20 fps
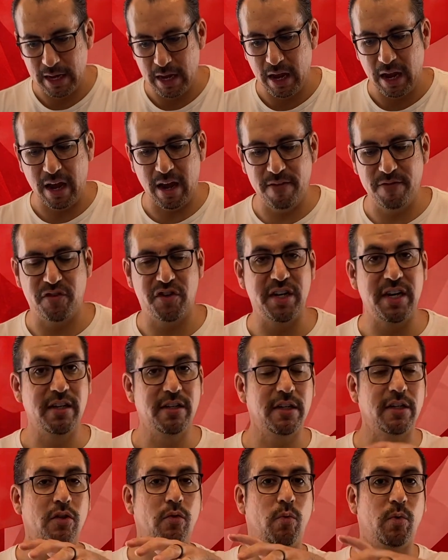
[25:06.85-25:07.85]
If
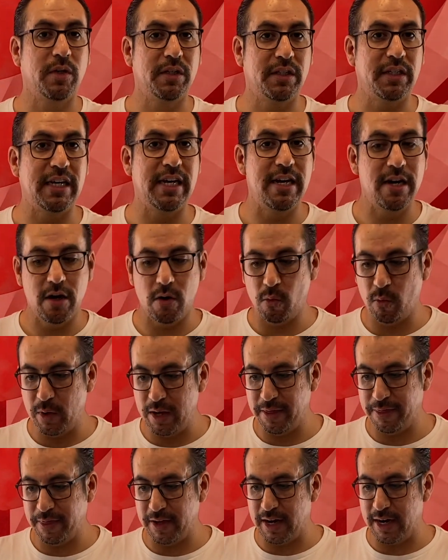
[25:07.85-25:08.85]
Jesus was here
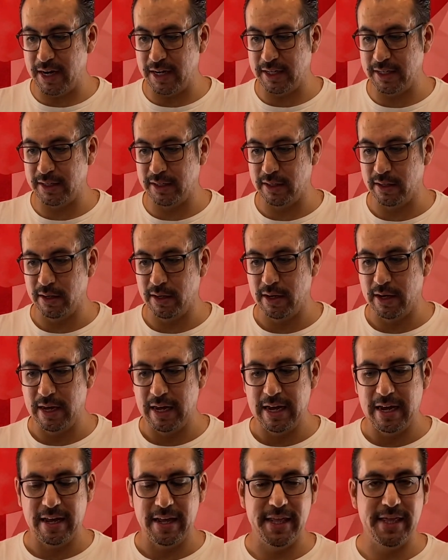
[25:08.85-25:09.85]
with us,
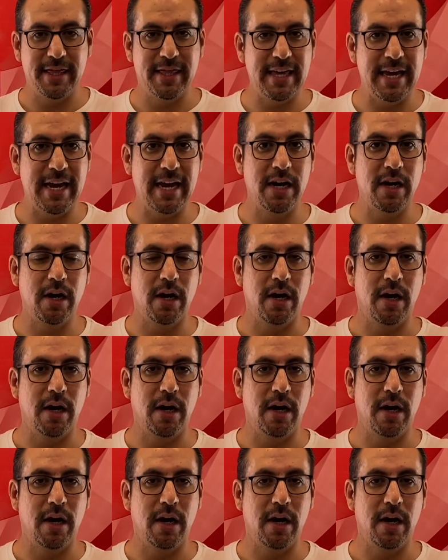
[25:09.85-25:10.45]
then